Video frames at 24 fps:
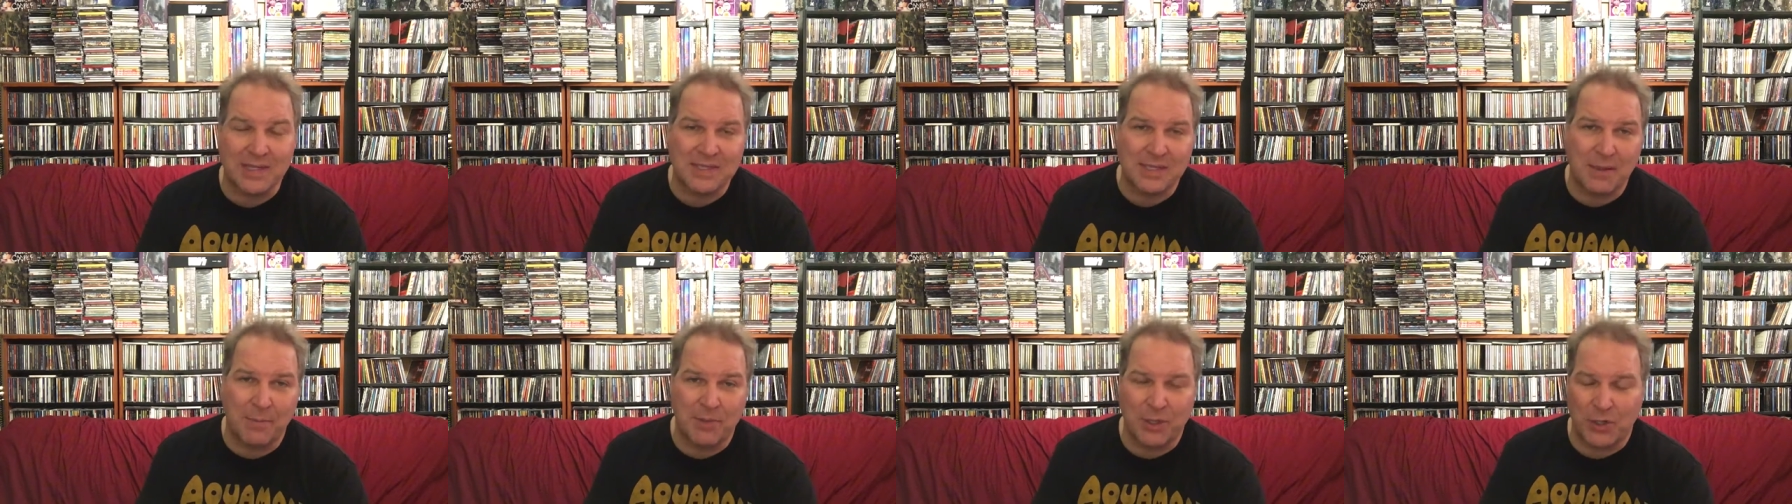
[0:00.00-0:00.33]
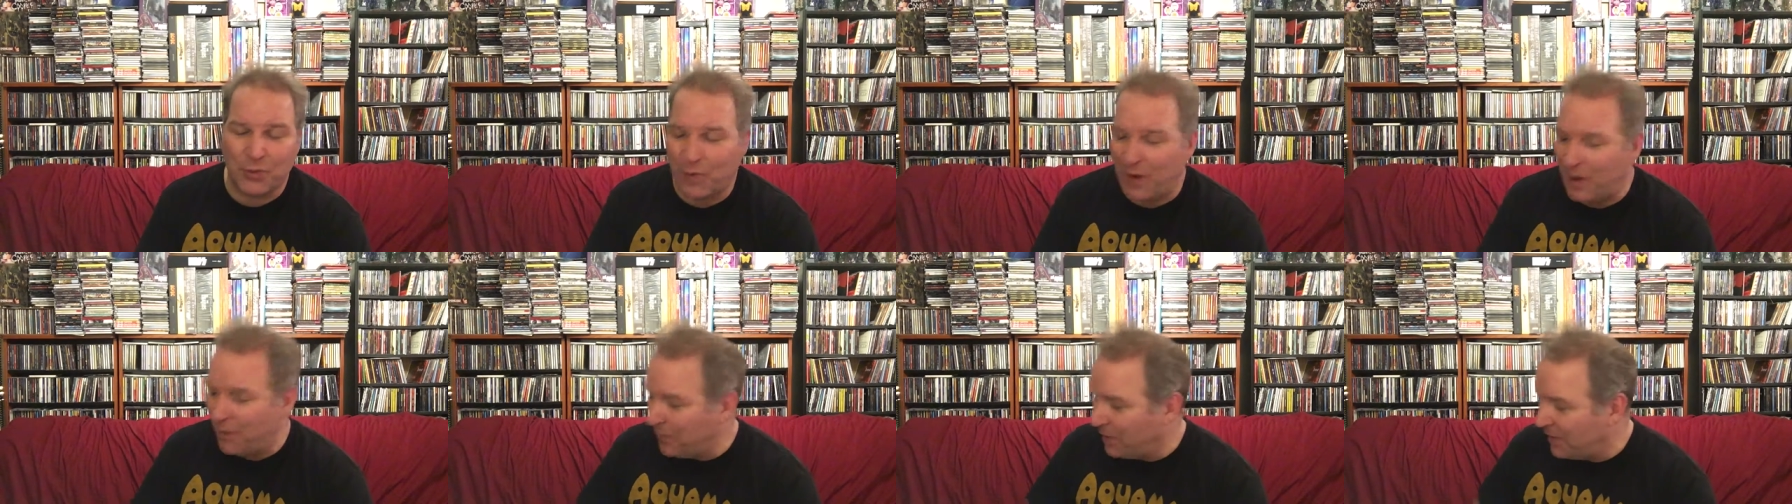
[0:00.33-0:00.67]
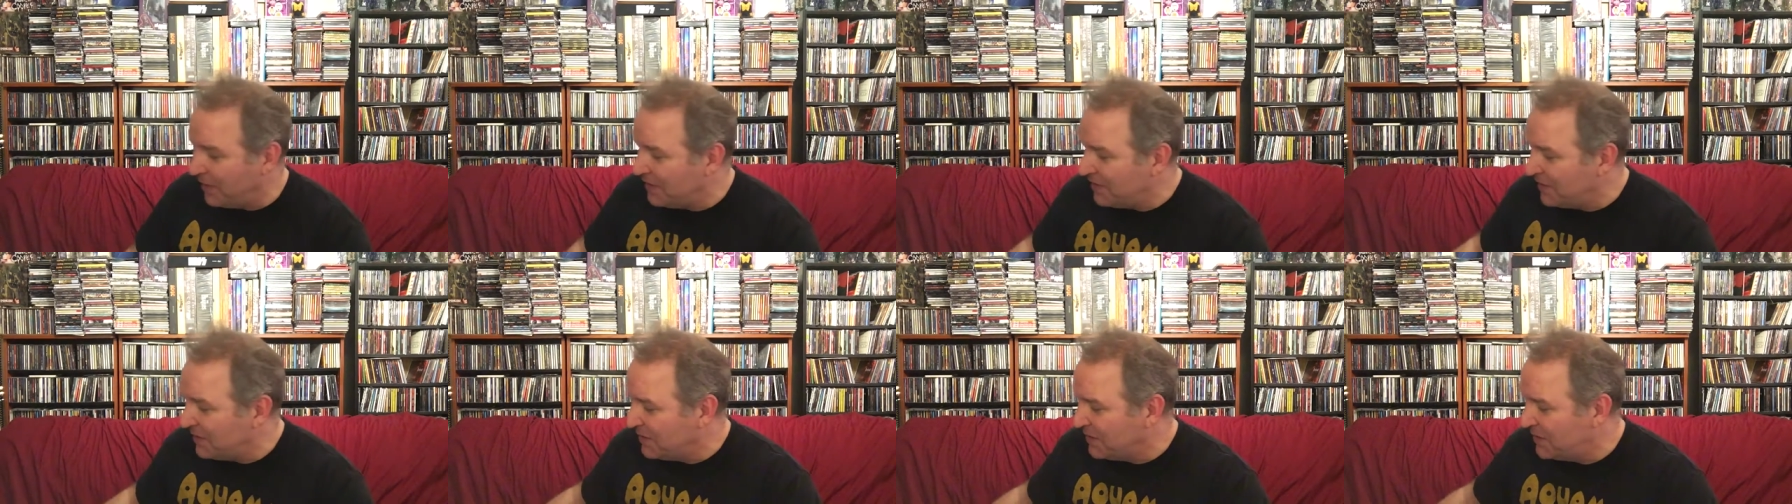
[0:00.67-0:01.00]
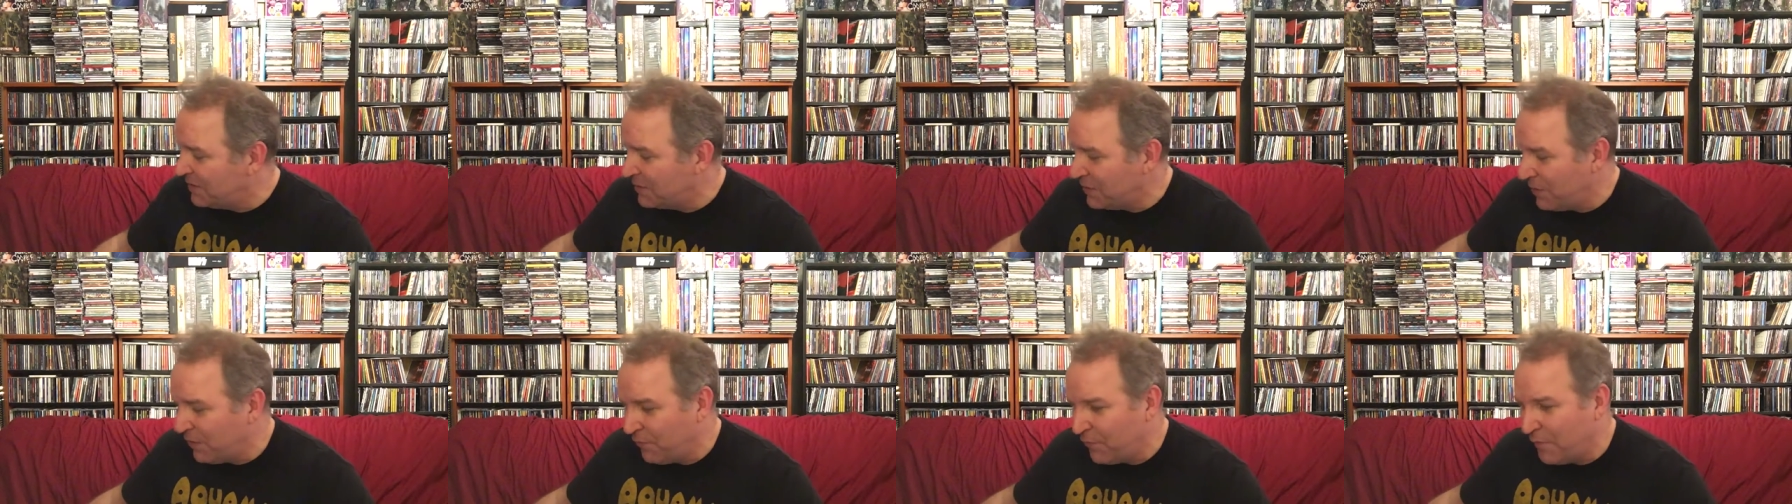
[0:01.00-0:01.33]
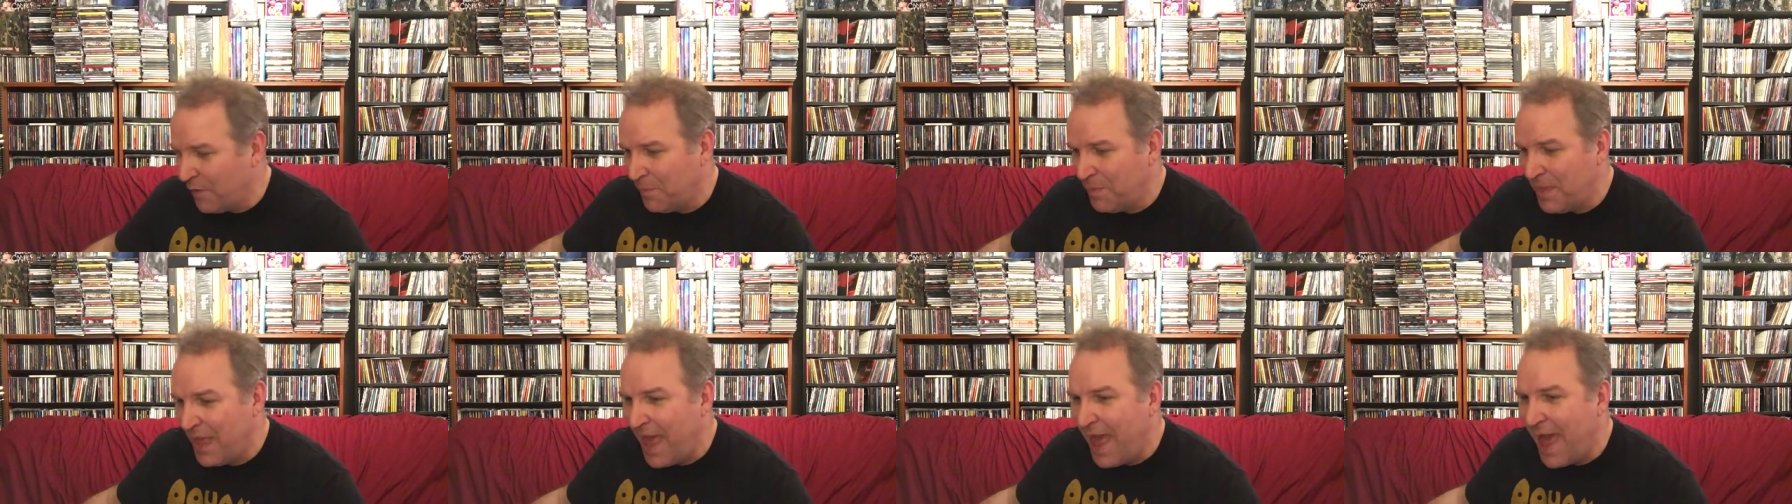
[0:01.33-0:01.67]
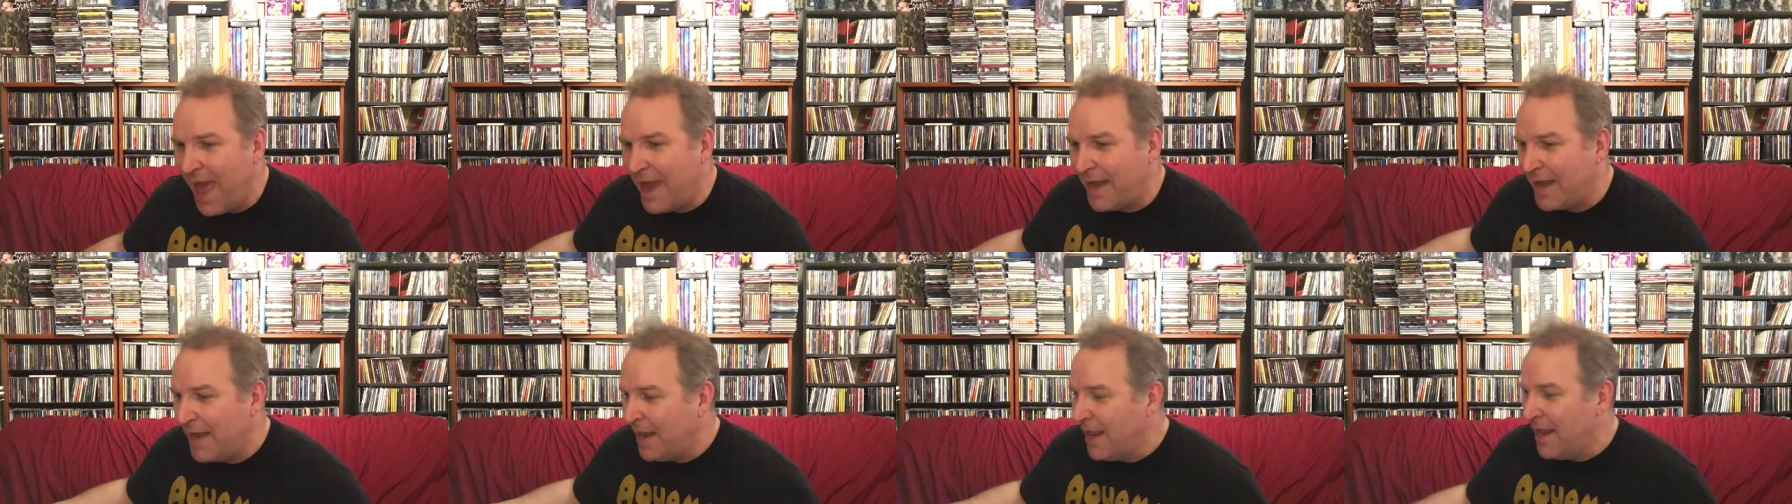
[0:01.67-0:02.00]
some of the great releases from
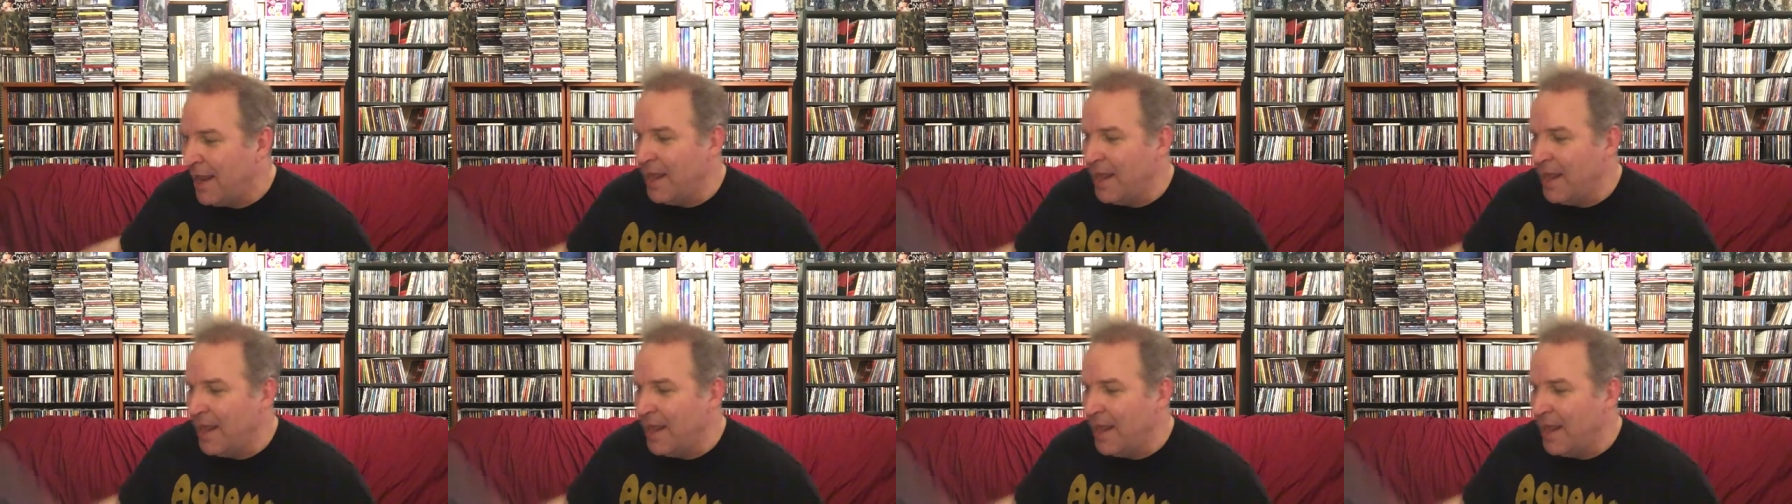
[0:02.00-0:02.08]
that.